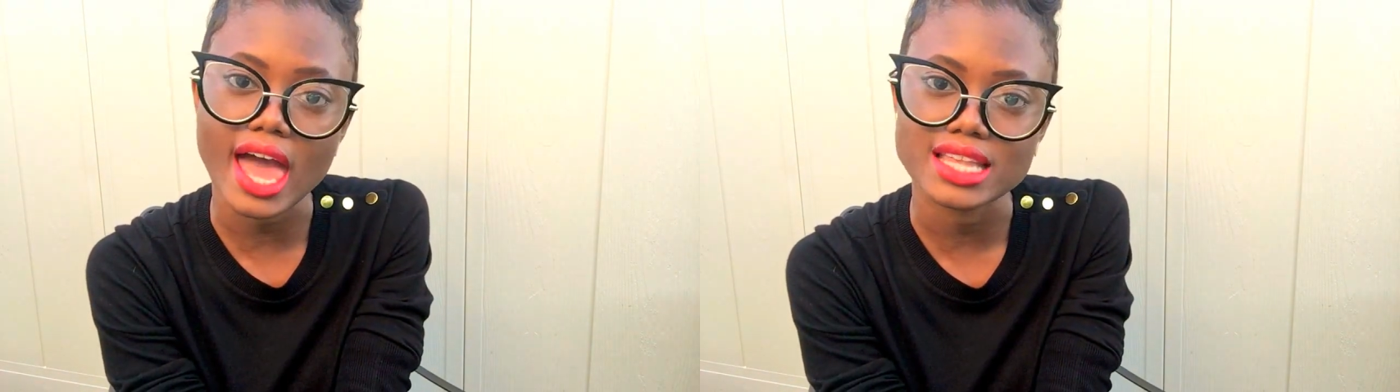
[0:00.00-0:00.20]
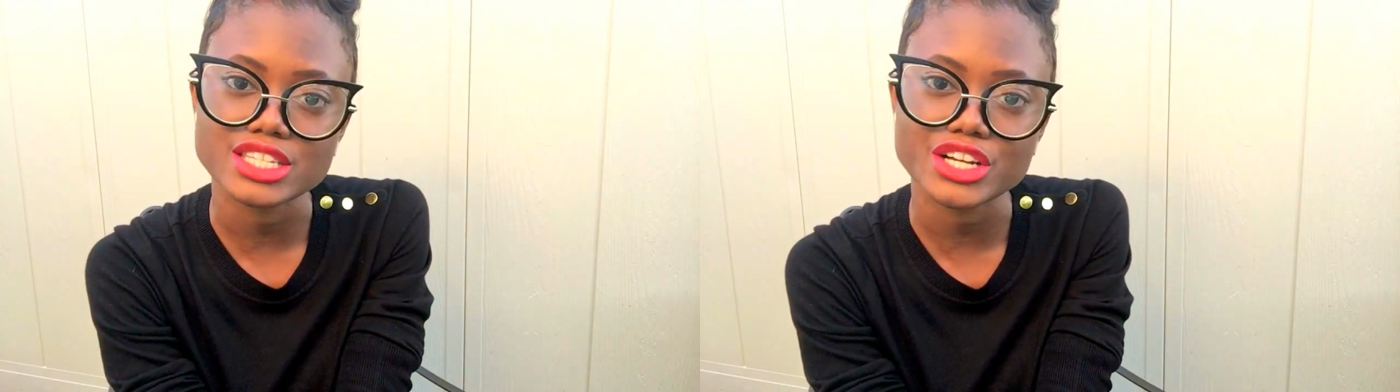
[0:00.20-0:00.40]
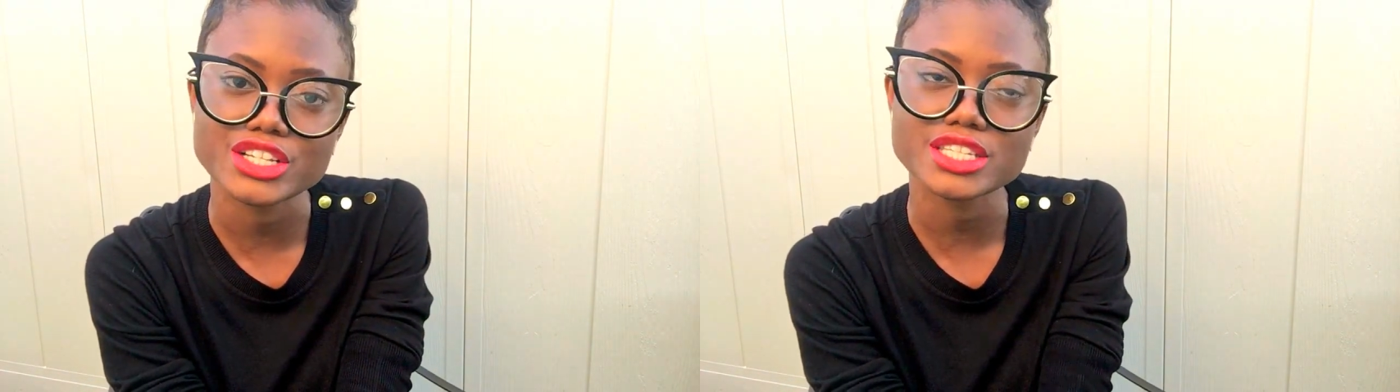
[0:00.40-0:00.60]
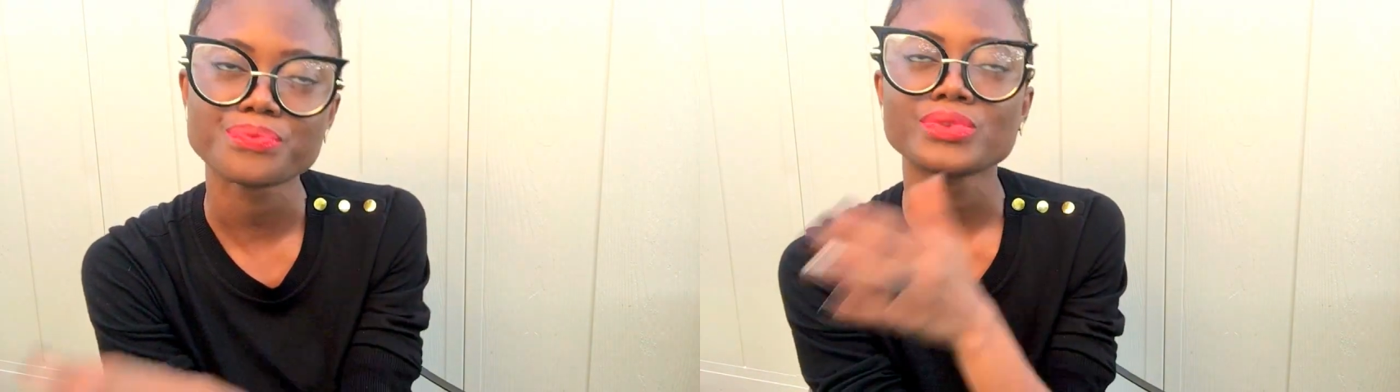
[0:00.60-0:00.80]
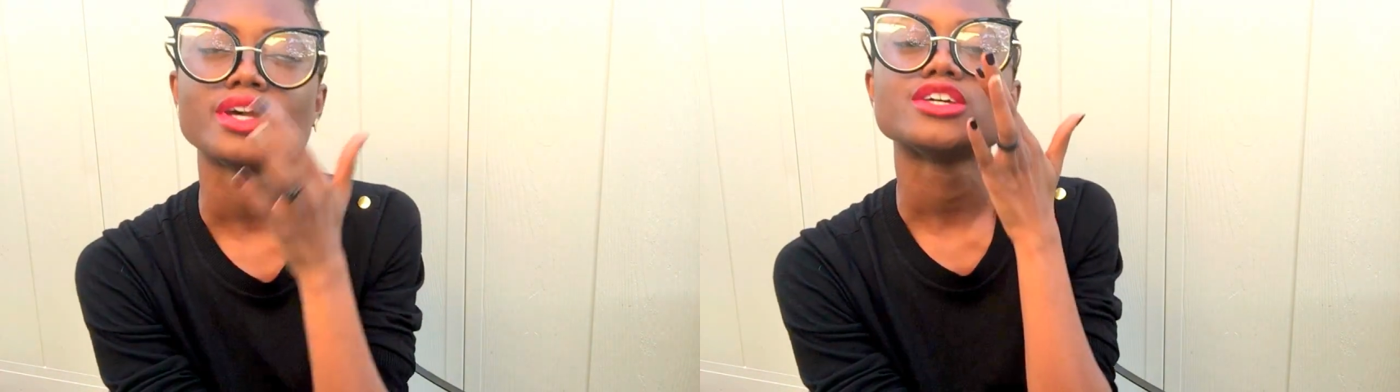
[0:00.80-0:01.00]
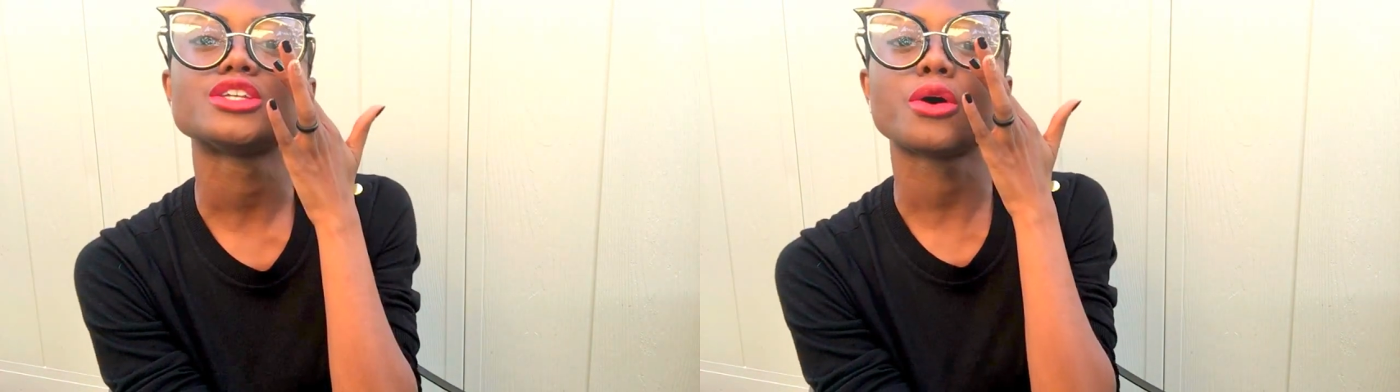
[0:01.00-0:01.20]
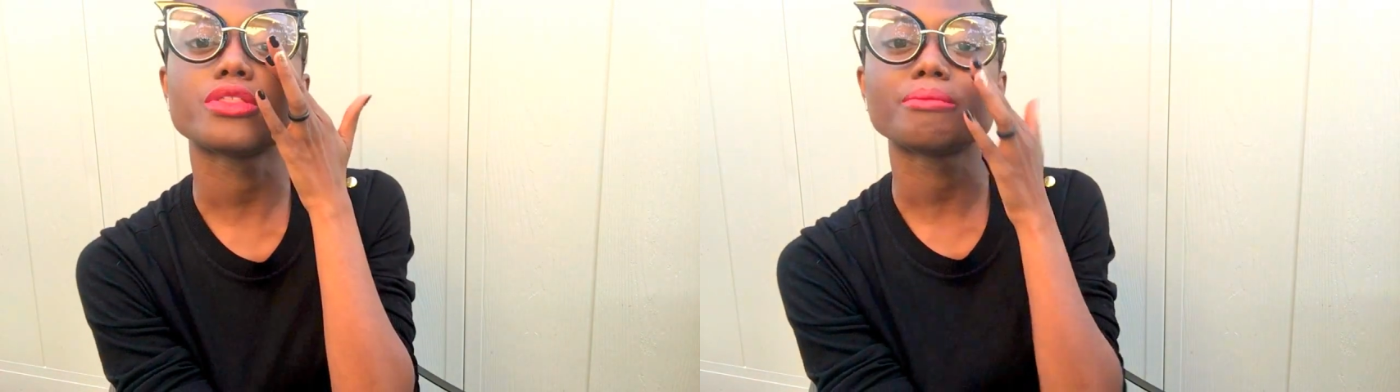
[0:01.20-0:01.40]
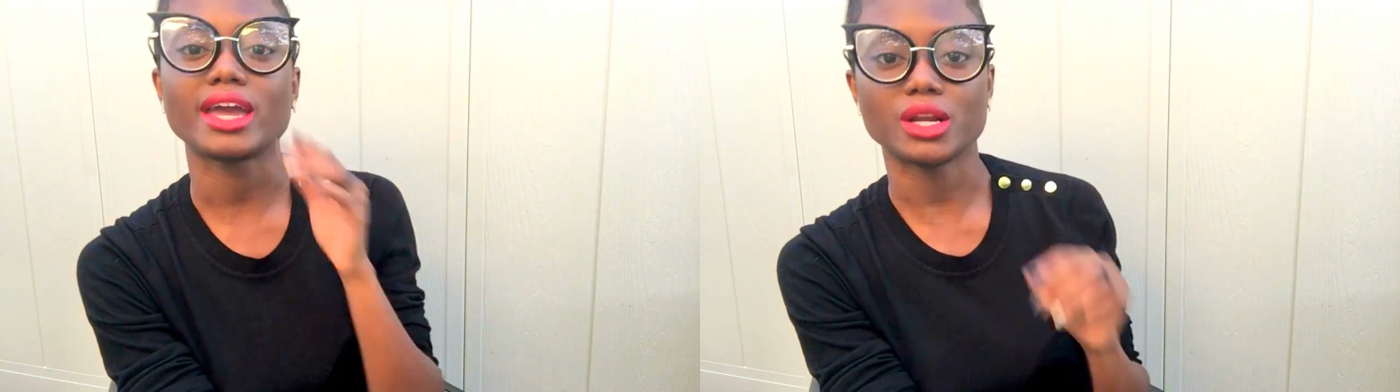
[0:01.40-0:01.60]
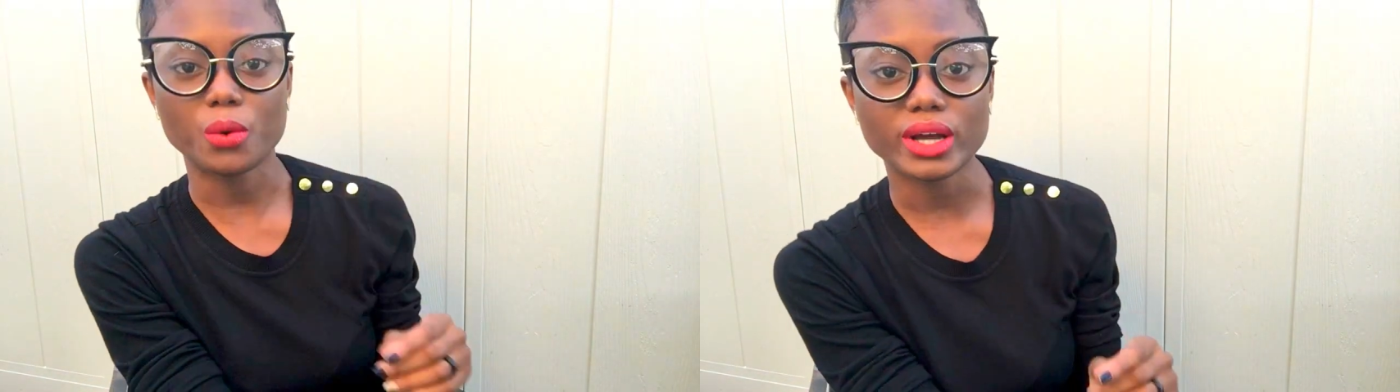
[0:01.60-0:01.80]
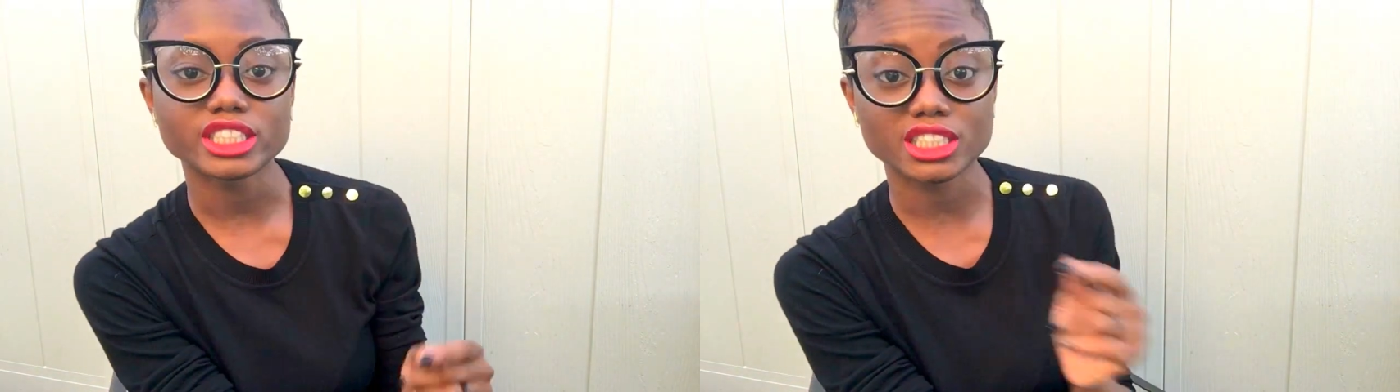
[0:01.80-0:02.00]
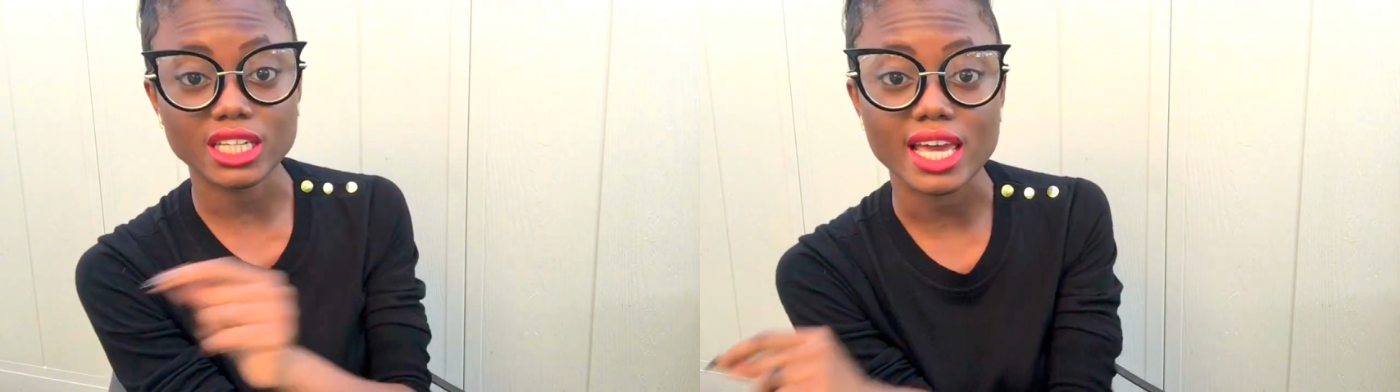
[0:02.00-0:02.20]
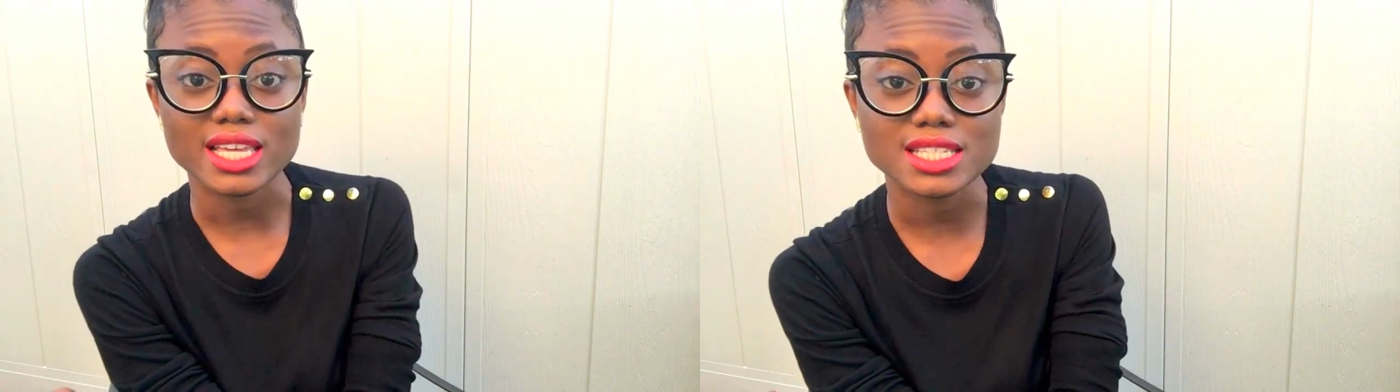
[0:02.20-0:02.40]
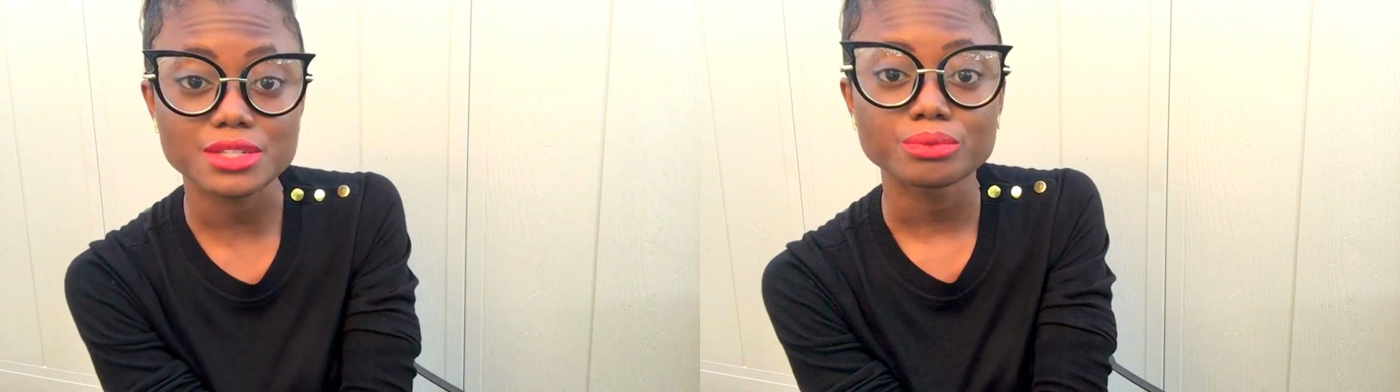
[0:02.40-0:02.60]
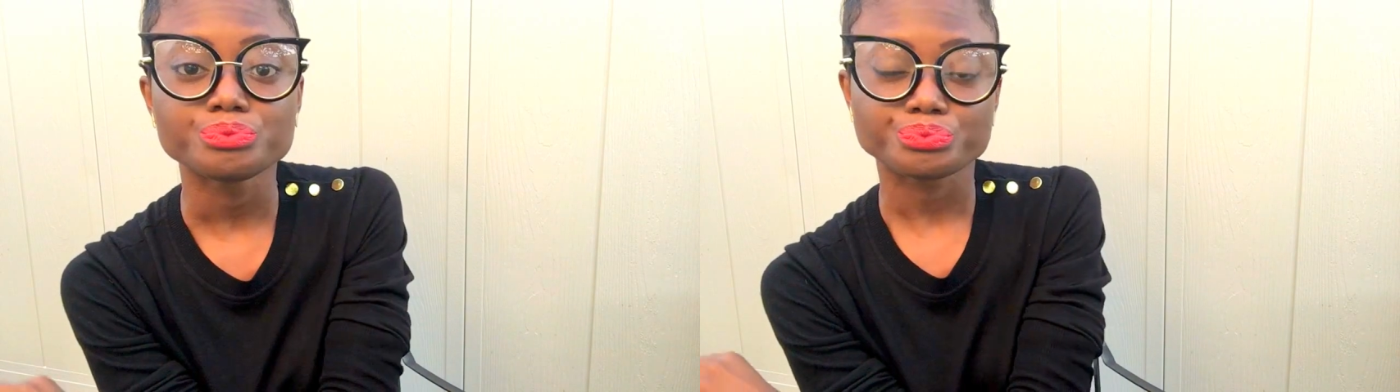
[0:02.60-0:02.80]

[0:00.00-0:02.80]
answers. So the main question is,